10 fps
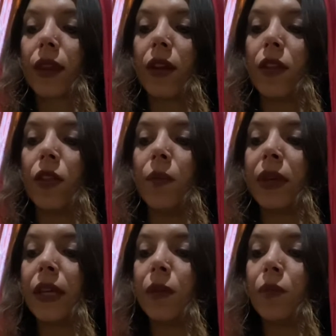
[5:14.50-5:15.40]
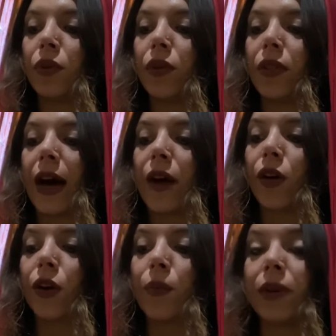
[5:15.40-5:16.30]
the people that are
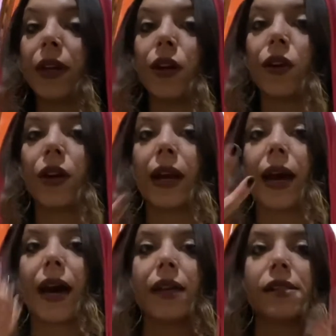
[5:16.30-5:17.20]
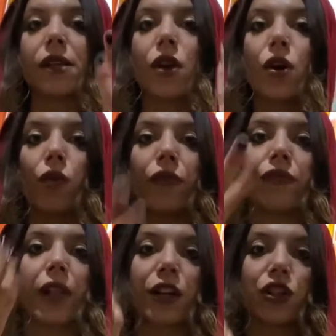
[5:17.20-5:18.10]
appearing as
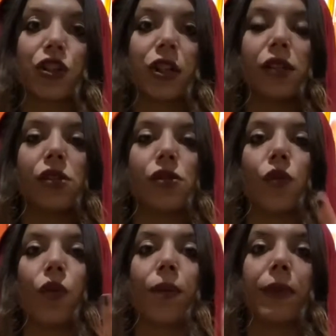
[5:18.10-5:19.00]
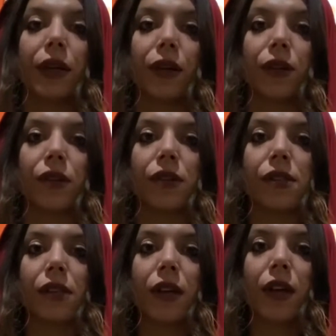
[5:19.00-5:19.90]
reflections or mirrors,
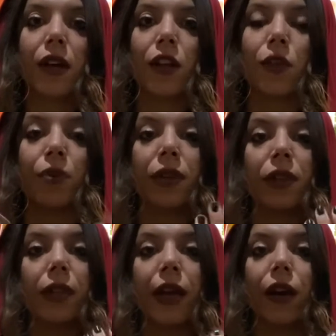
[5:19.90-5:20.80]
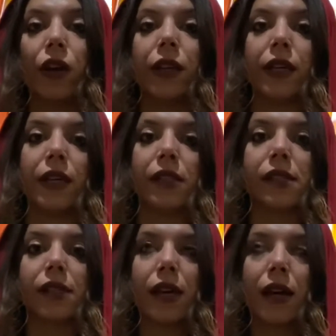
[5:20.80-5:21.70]
the polarities
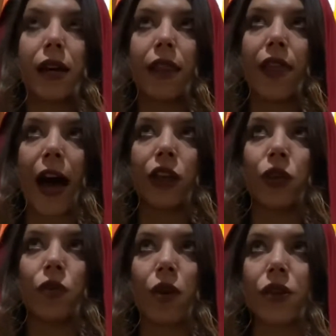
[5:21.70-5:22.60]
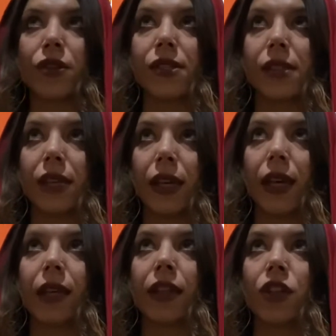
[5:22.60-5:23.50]
that you are
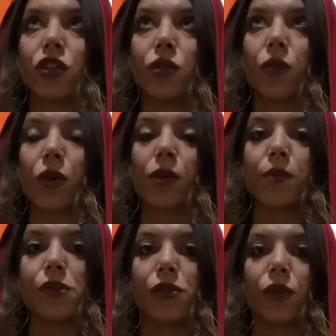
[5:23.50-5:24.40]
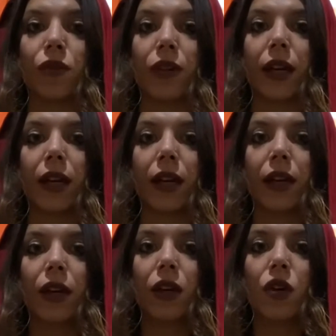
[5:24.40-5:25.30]
seeing, that you are observing,
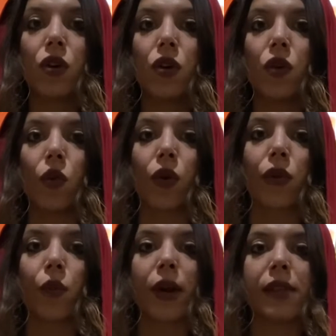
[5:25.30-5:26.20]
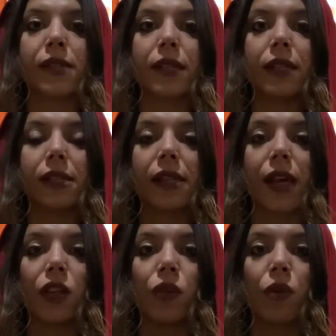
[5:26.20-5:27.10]
or the resonance that
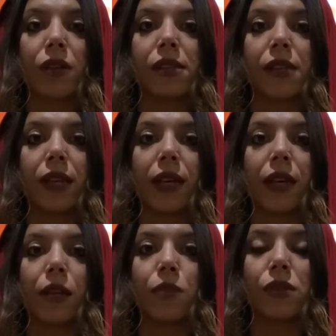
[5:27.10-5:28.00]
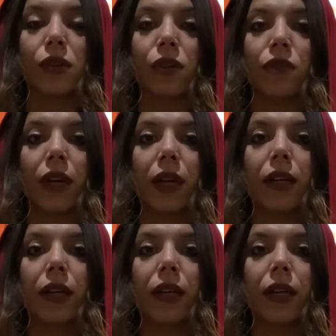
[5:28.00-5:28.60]
you are seeing and observing.